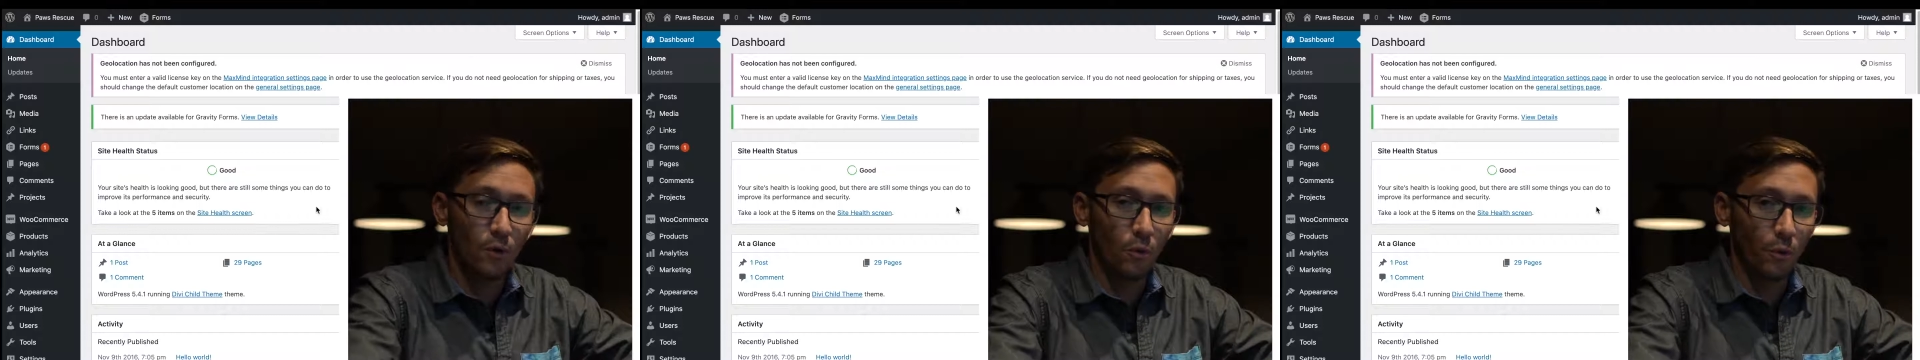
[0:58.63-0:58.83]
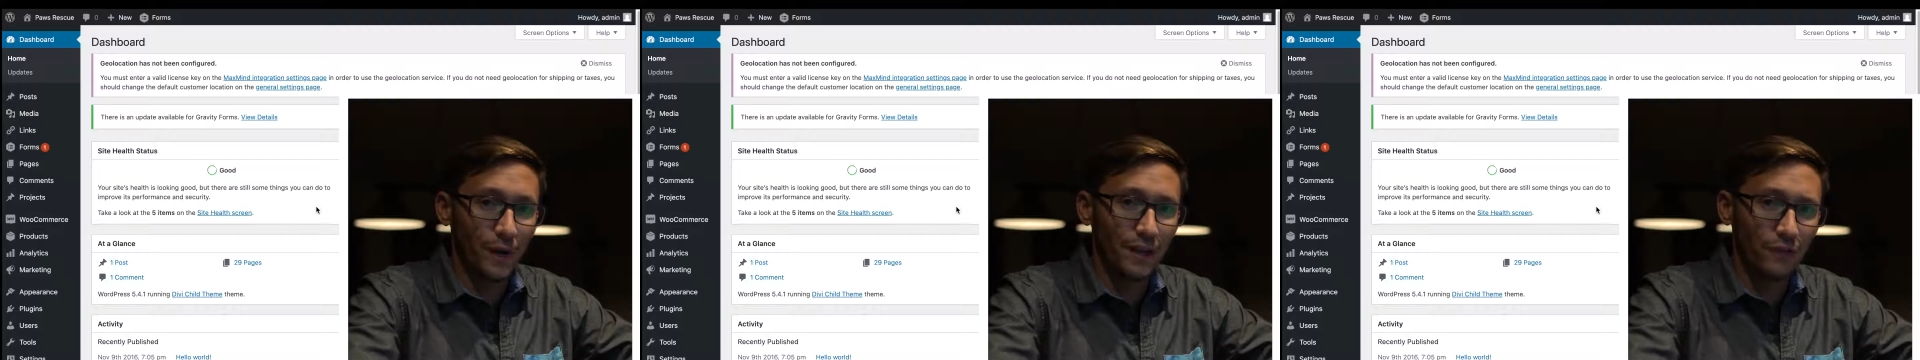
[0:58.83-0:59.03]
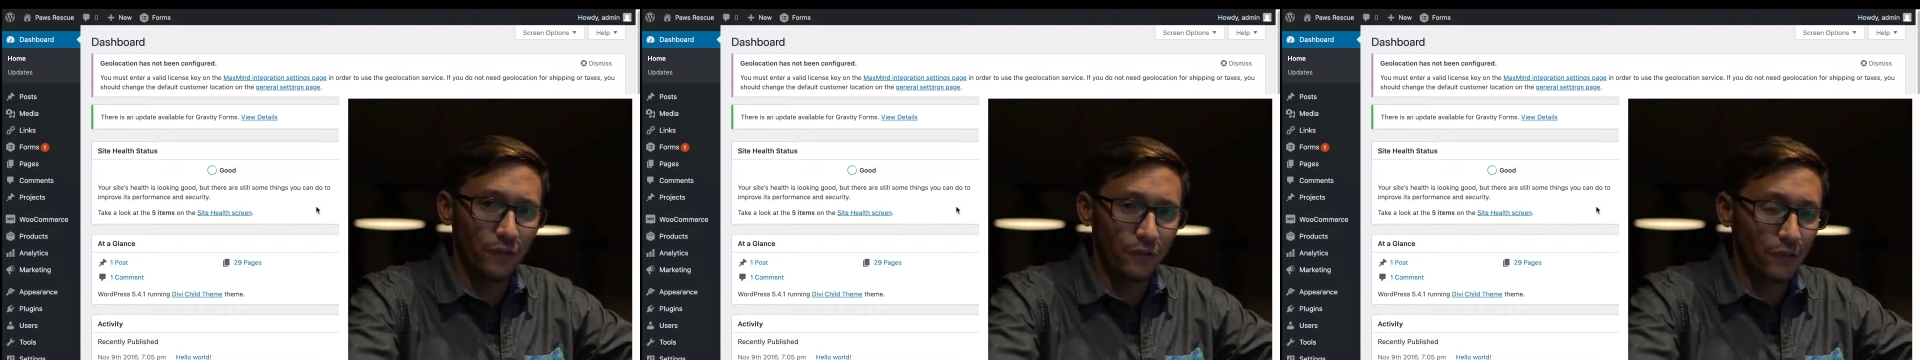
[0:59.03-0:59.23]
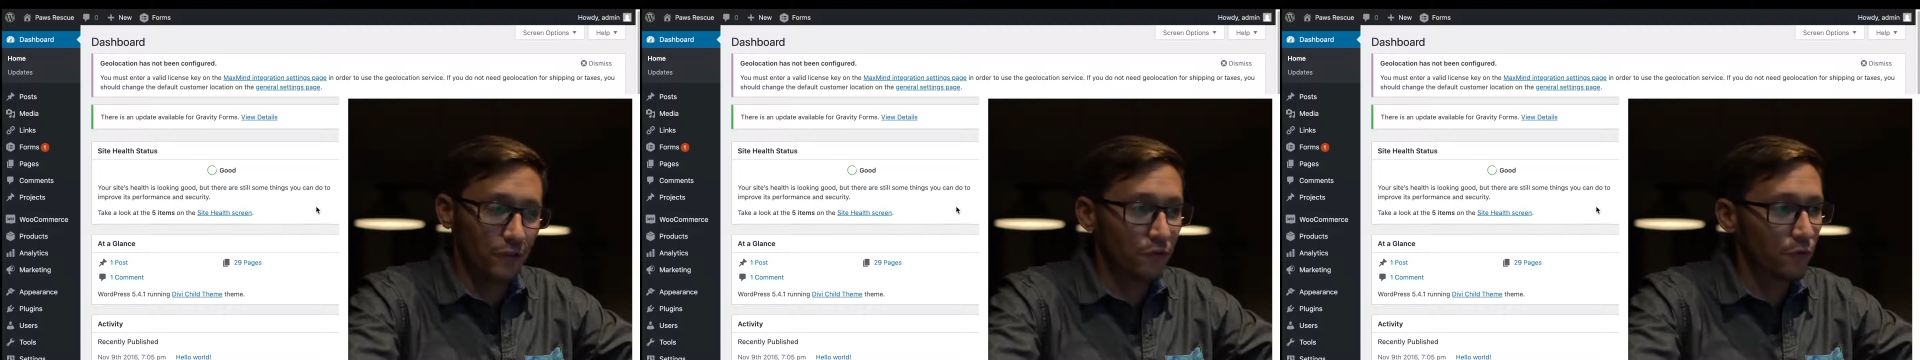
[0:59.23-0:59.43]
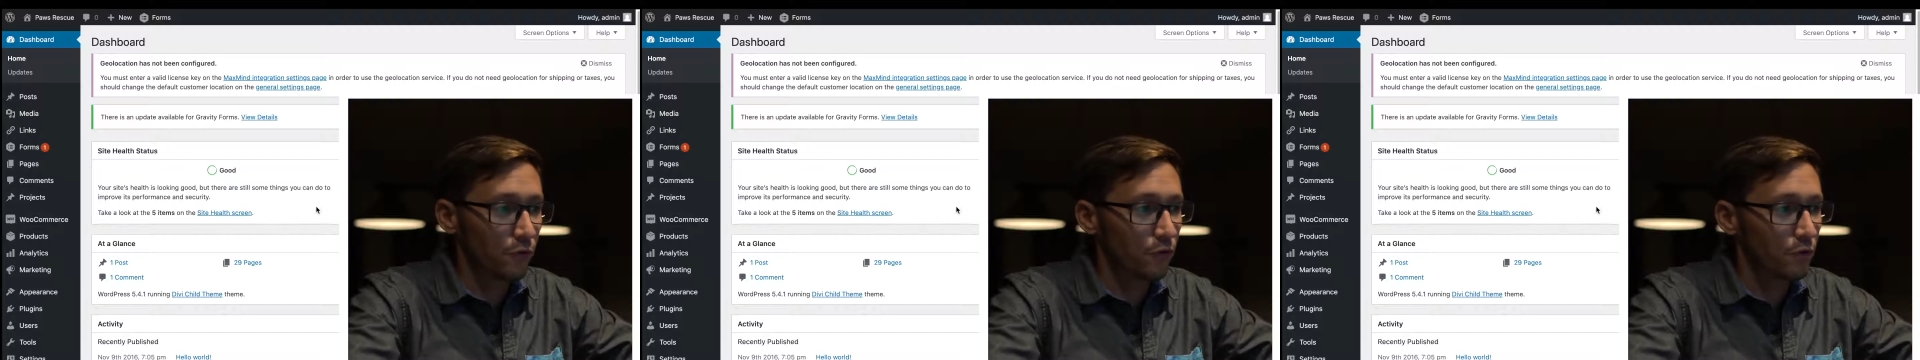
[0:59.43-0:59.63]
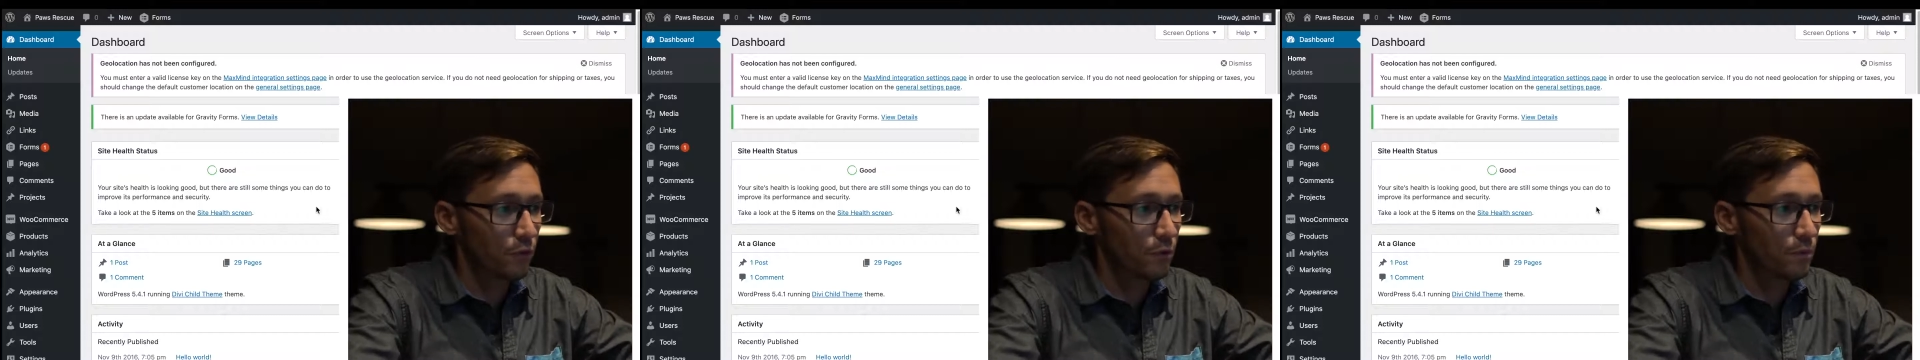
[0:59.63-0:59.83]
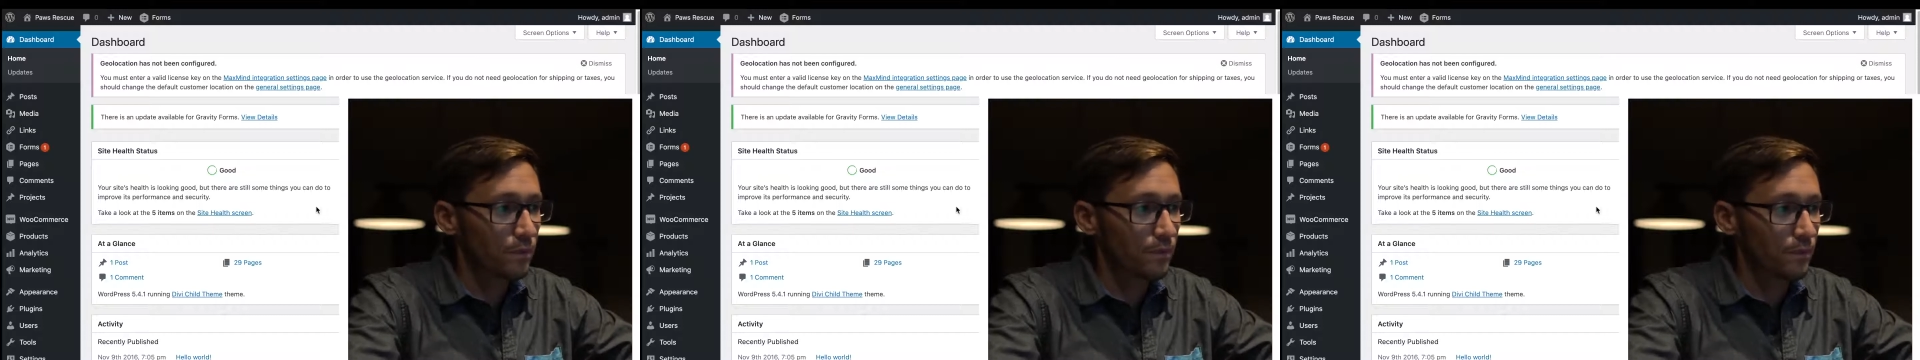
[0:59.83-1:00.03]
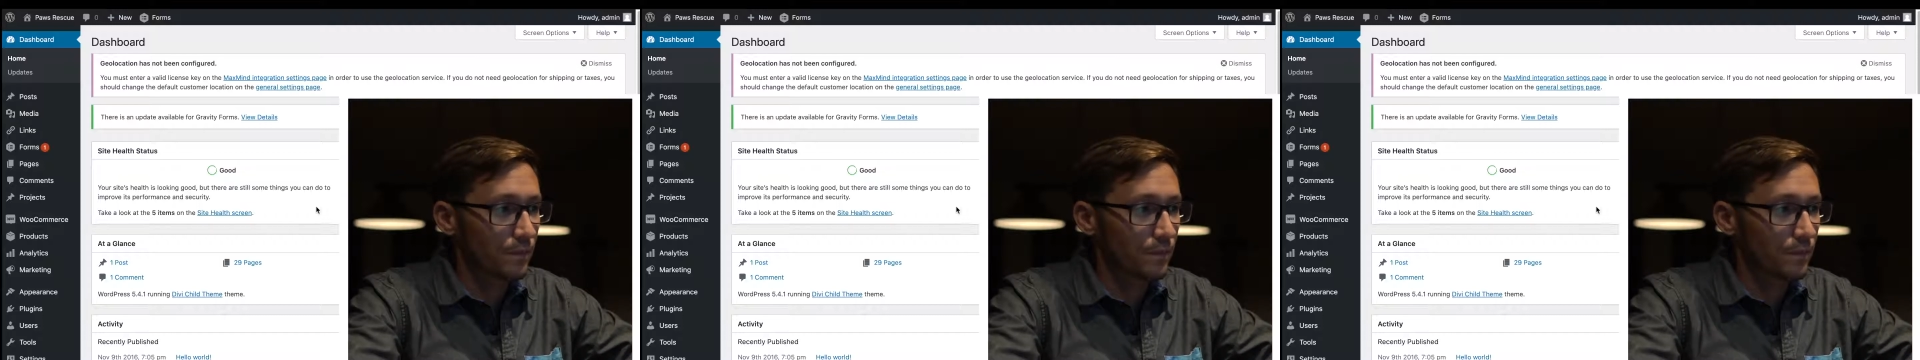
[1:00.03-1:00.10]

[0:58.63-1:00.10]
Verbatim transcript: What I suggest you do